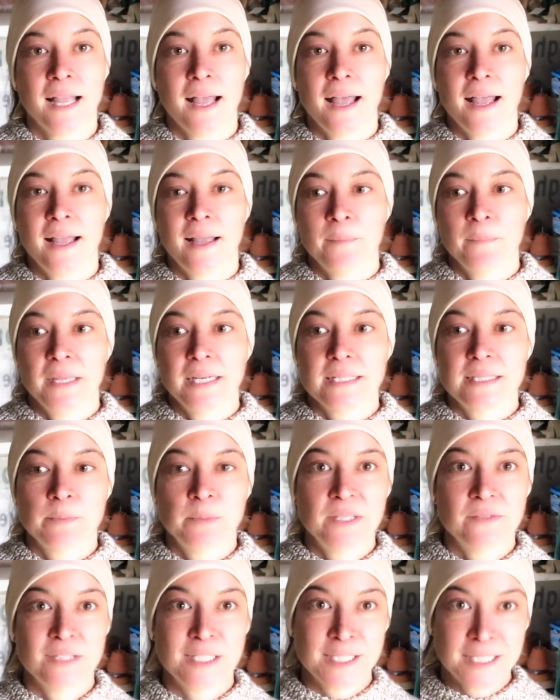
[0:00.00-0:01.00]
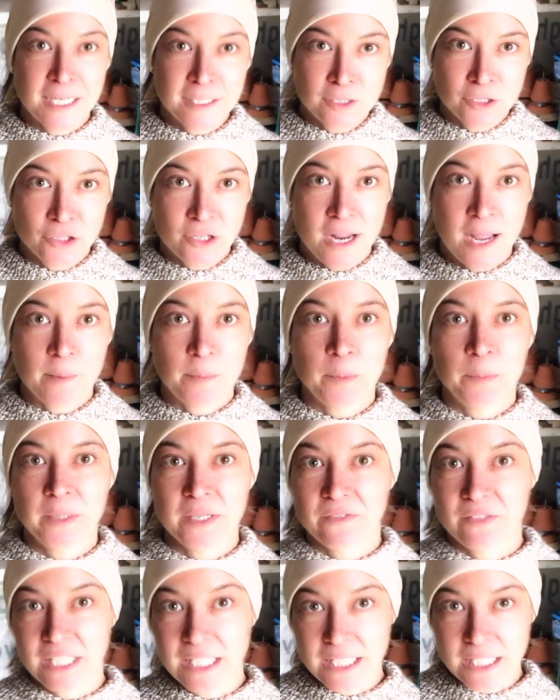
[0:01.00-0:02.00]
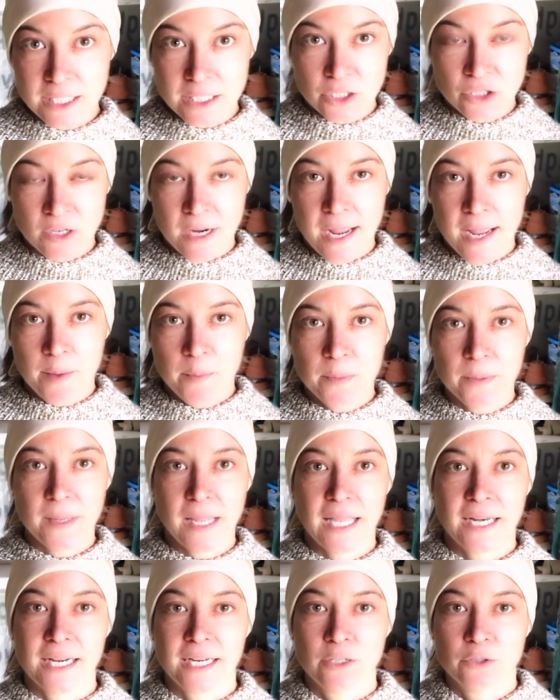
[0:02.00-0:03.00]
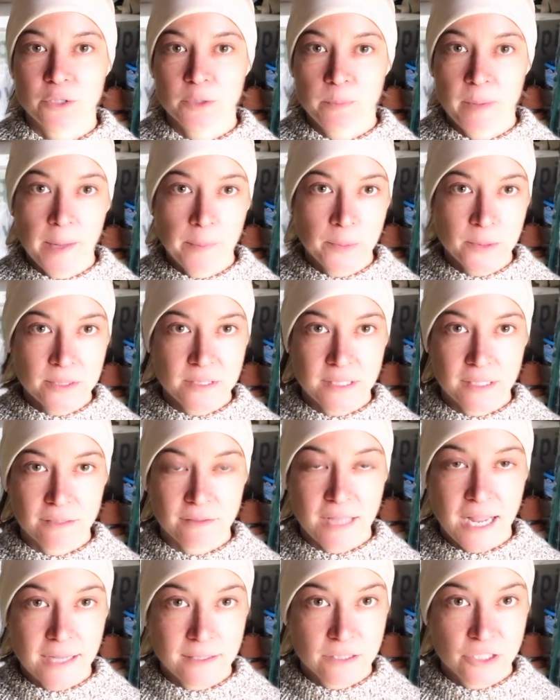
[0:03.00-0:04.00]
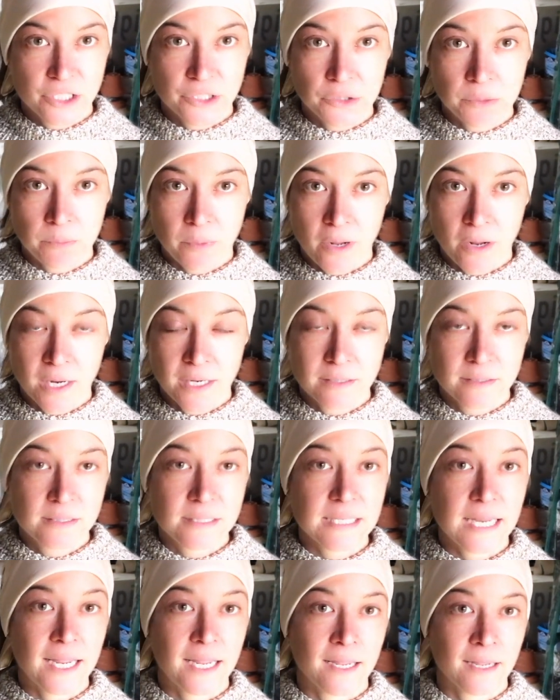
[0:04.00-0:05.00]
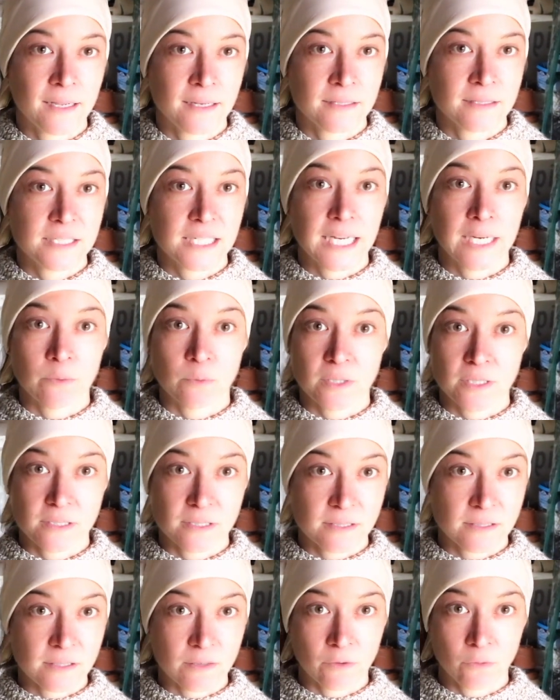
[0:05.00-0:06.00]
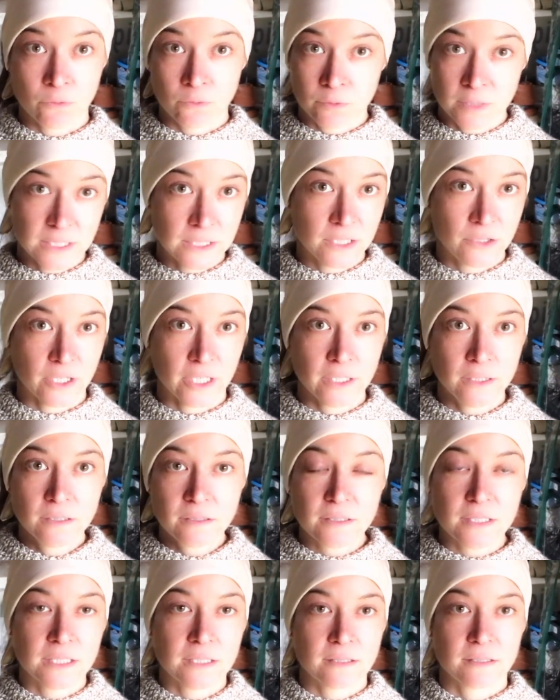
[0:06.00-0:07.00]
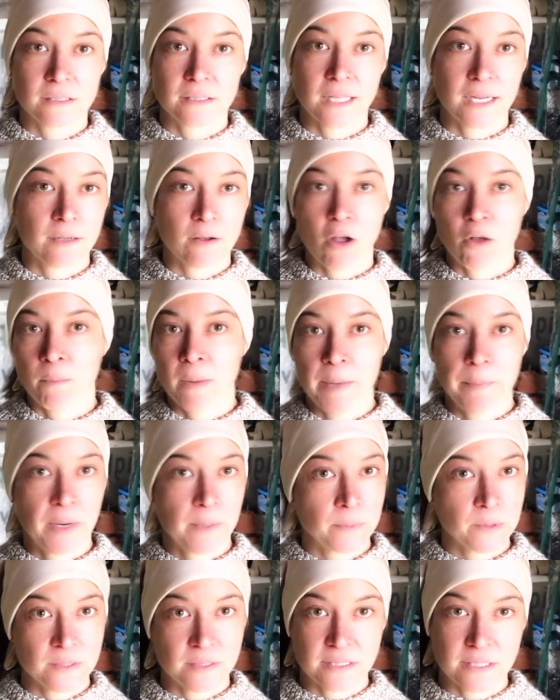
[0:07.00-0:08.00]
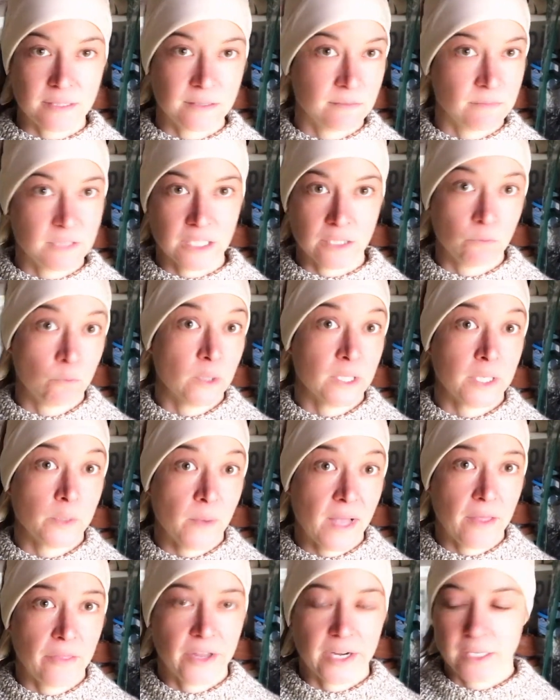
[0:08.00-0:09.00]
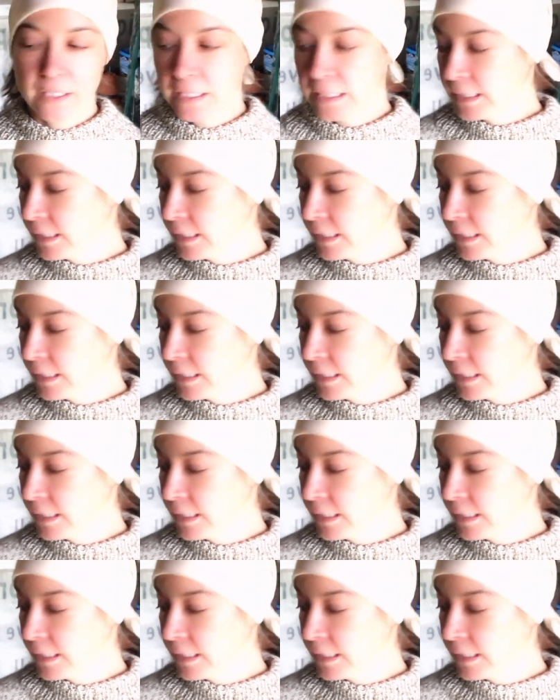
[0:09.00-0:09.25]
And it's a bit of a sun trap, a bit of a heat trap, and I grew peppers there last year in pots, and it was really good. All my peppers did really well there.